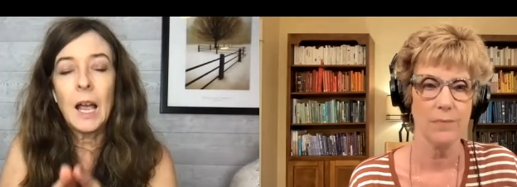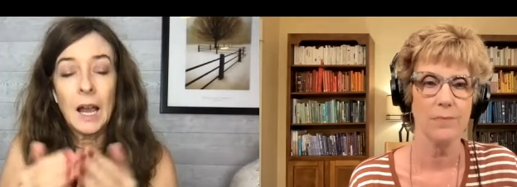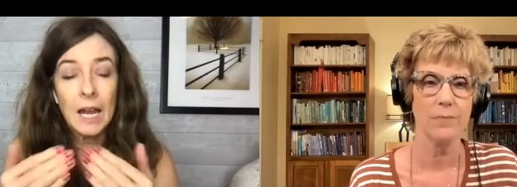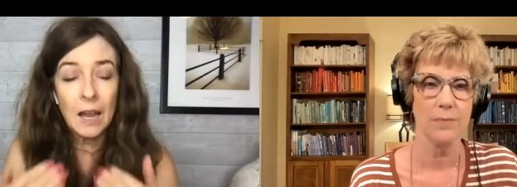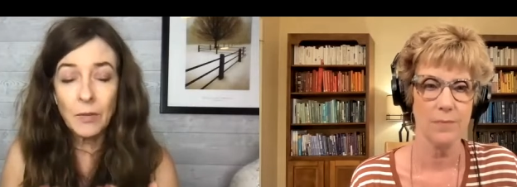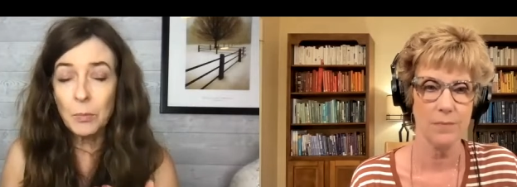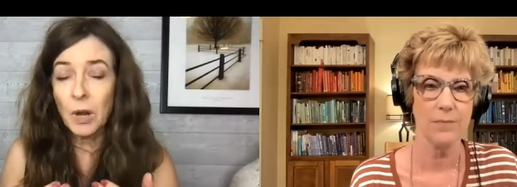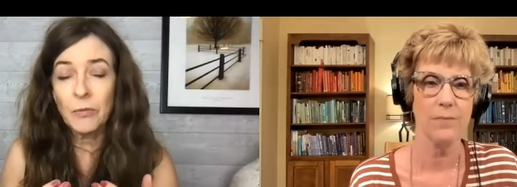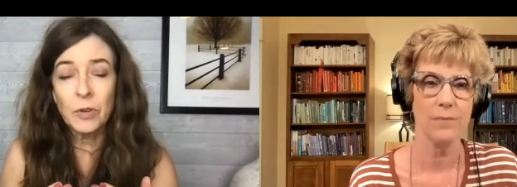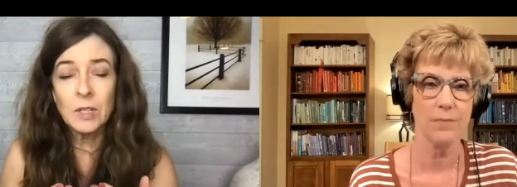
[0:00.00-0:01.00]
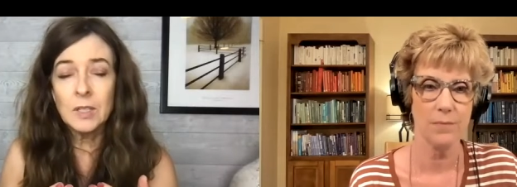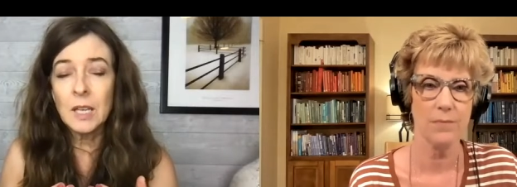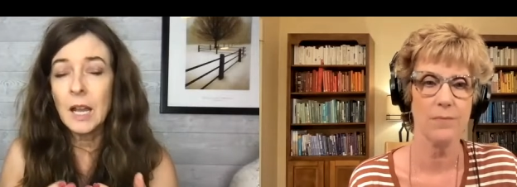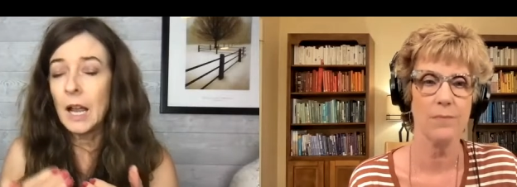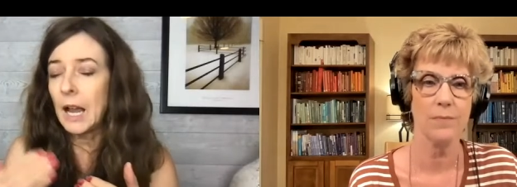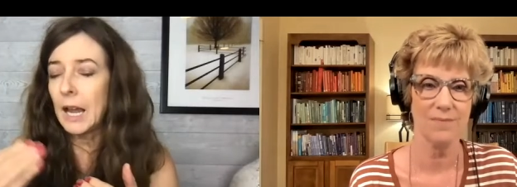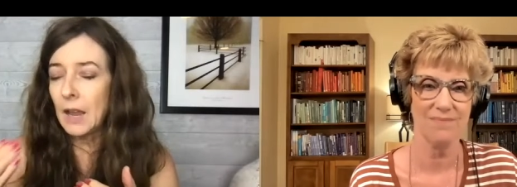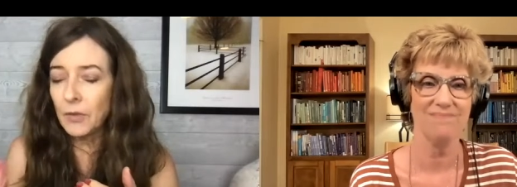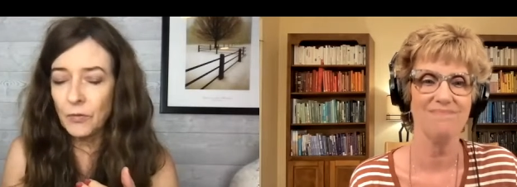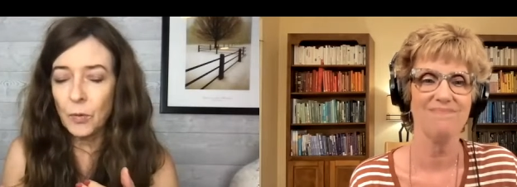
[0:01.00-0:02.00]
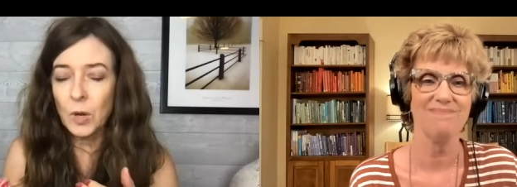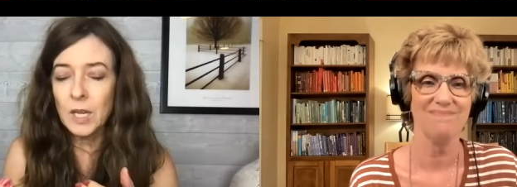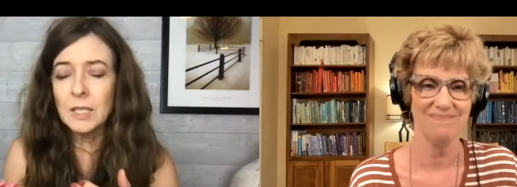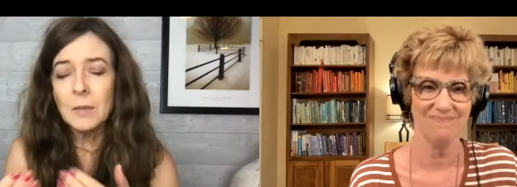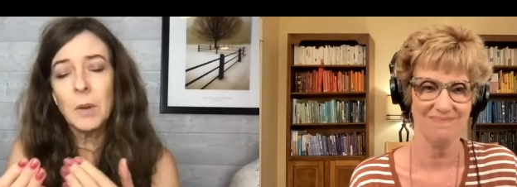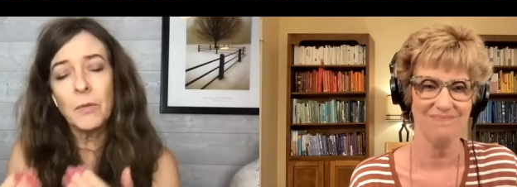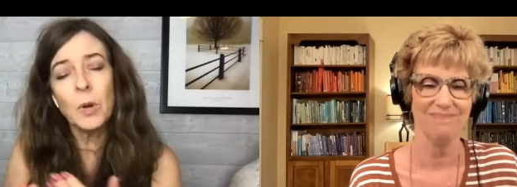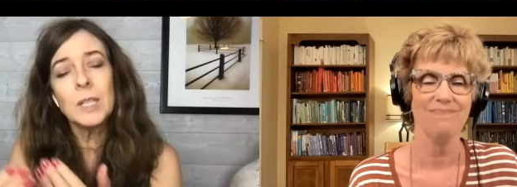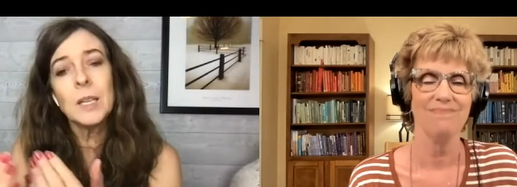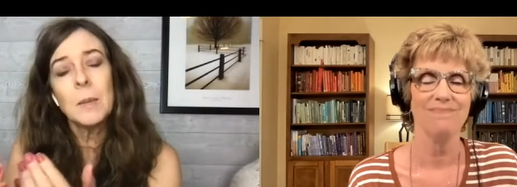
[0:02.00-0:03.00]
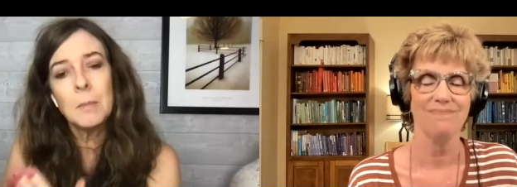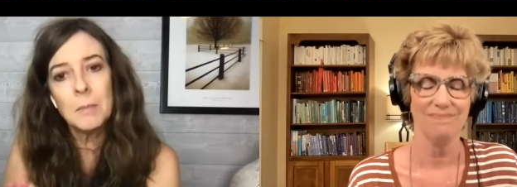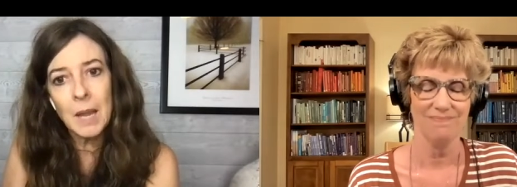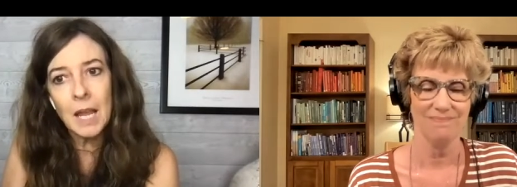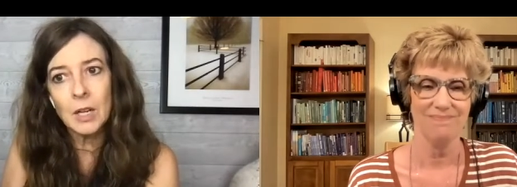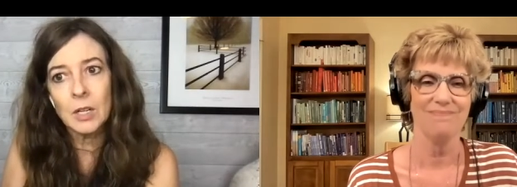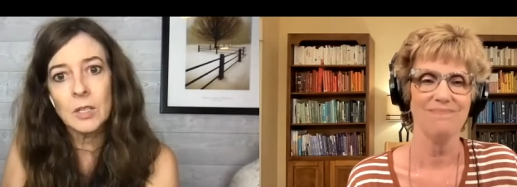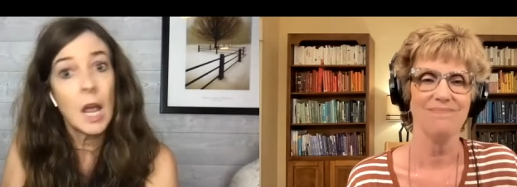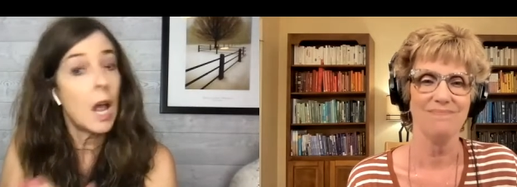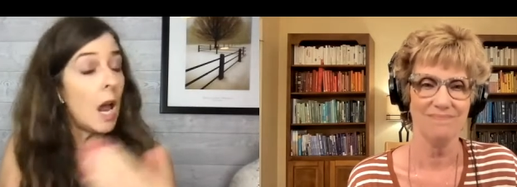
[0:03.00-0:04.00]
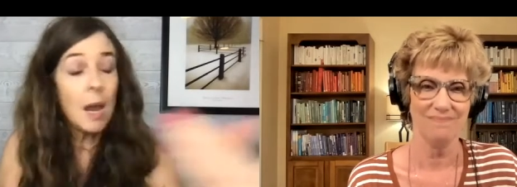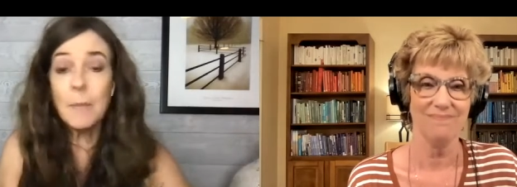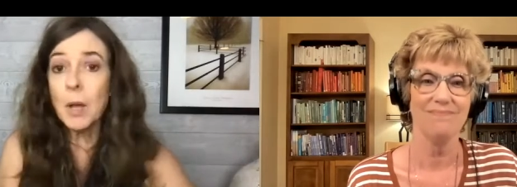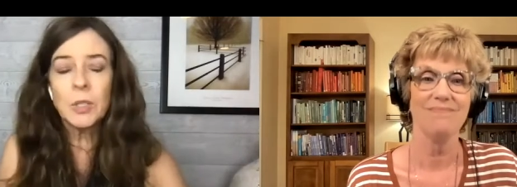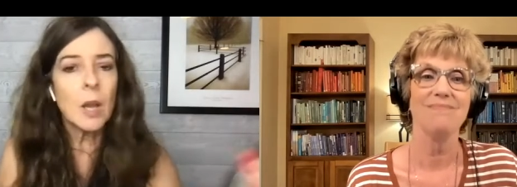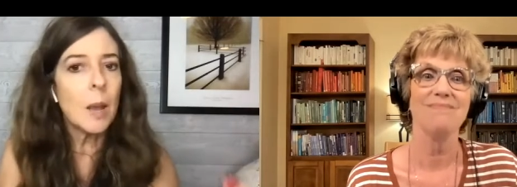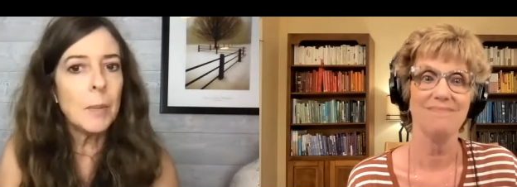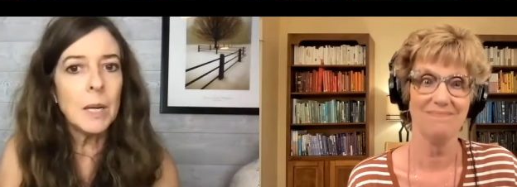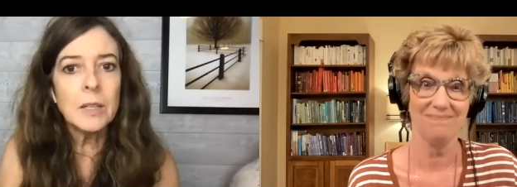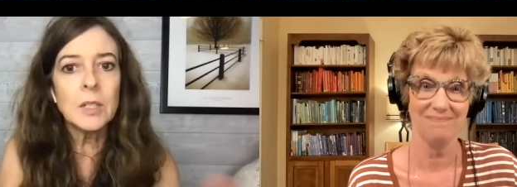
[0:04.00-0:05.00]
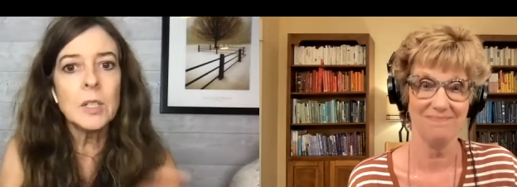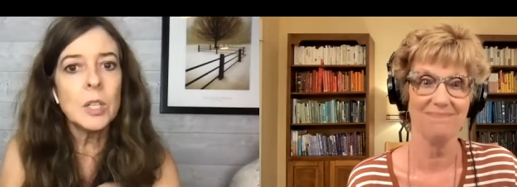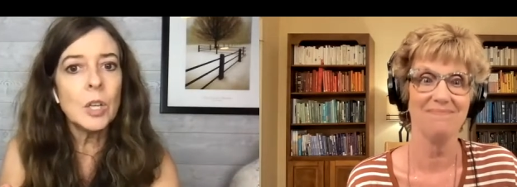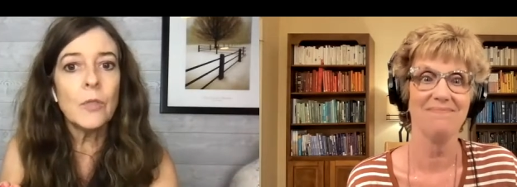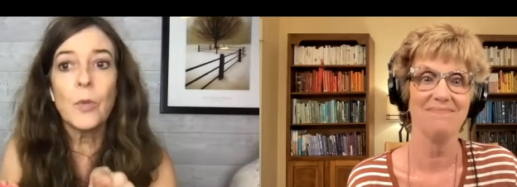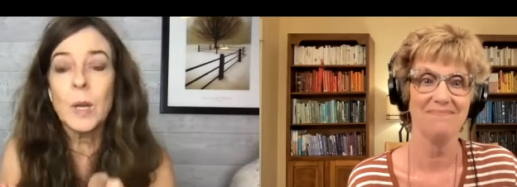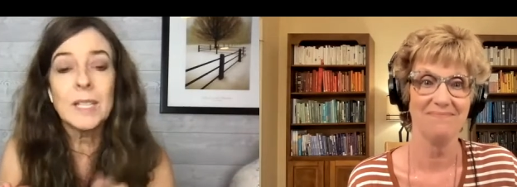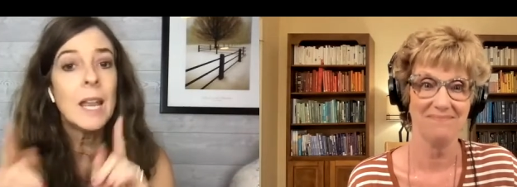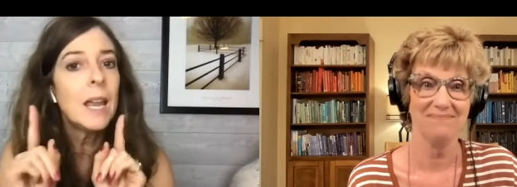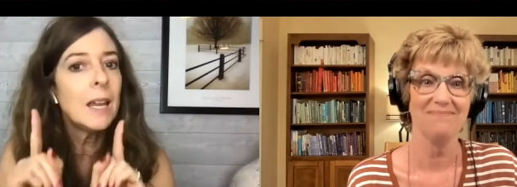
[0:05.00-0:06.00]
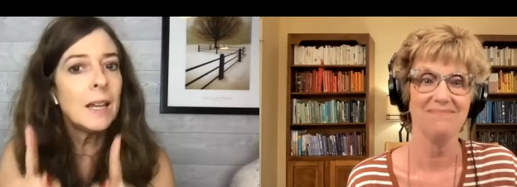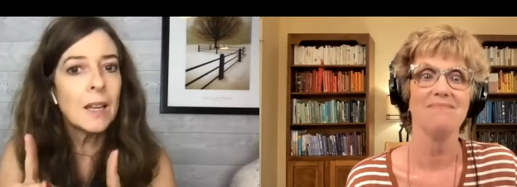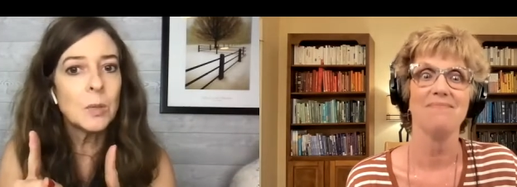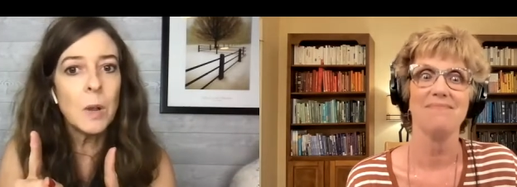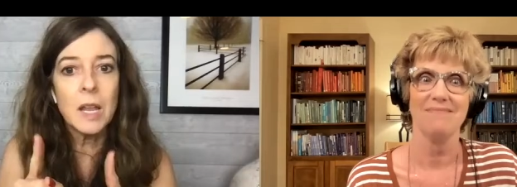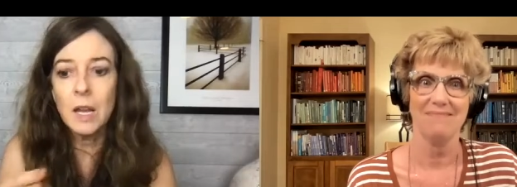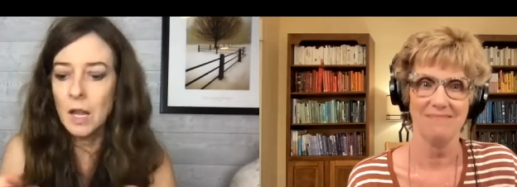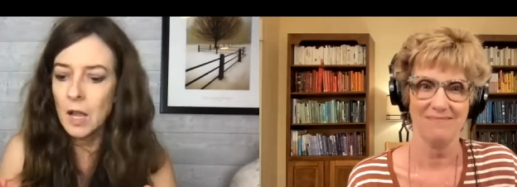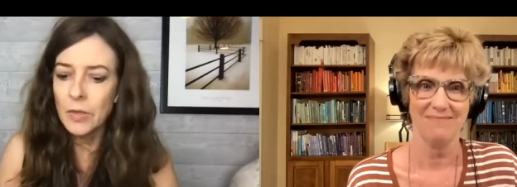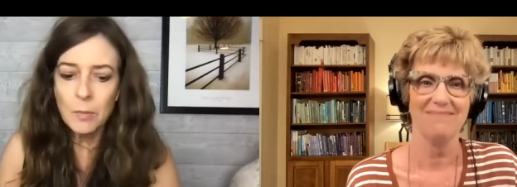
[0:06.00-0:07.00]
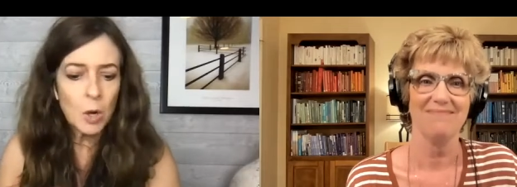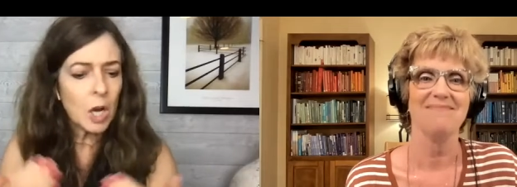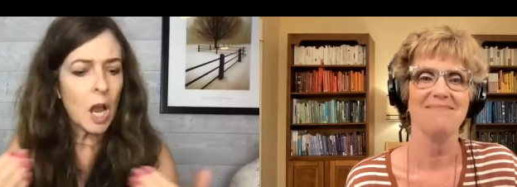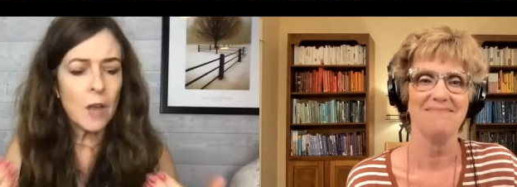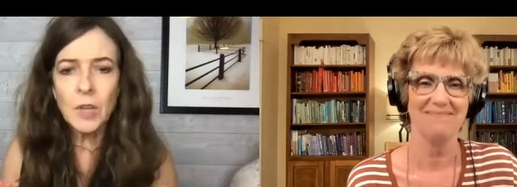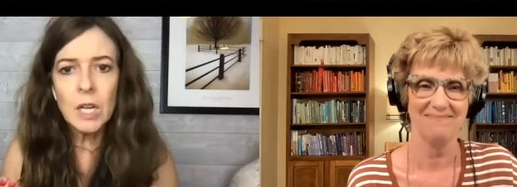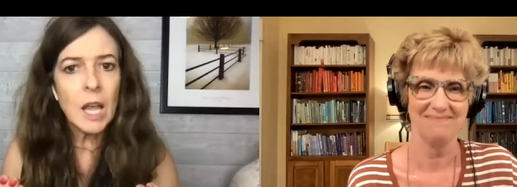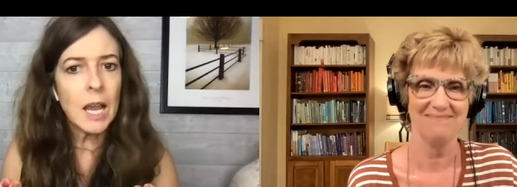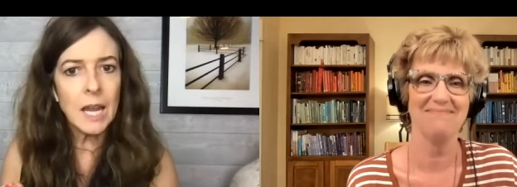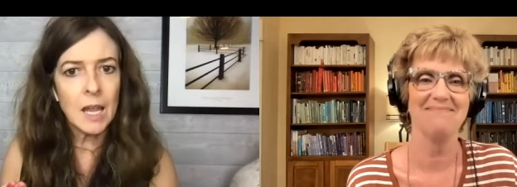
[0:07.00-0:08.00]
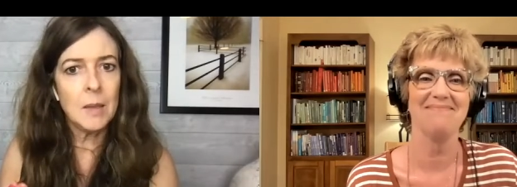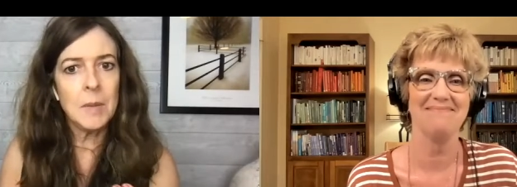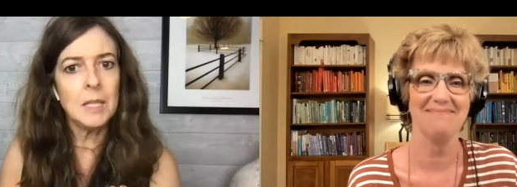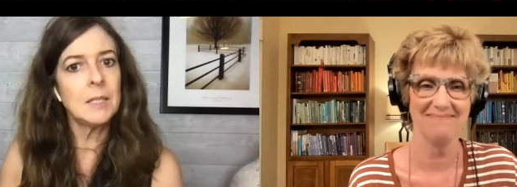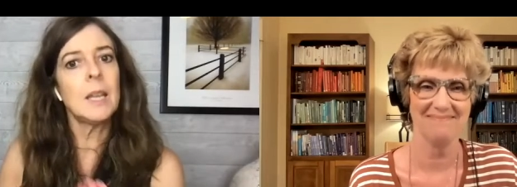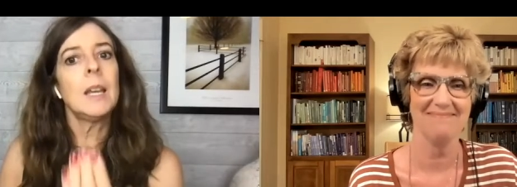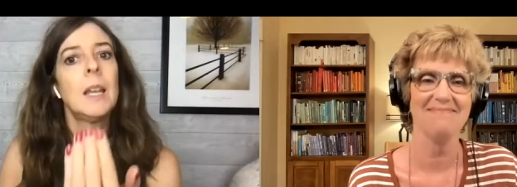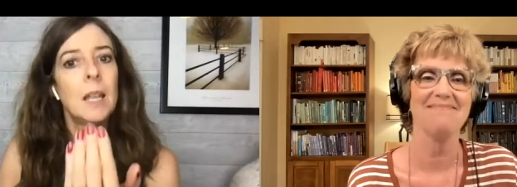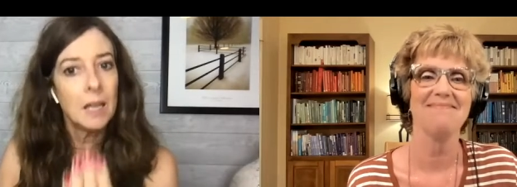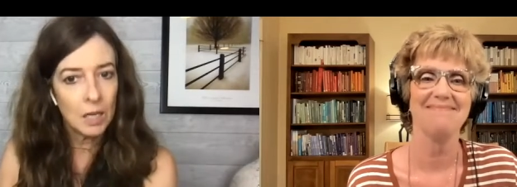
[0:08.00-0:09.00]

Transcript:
Speaker 1: i have a preference i have a voice and my voice matters i'm also happy to listen to your voice and guess what the more confident i am in saying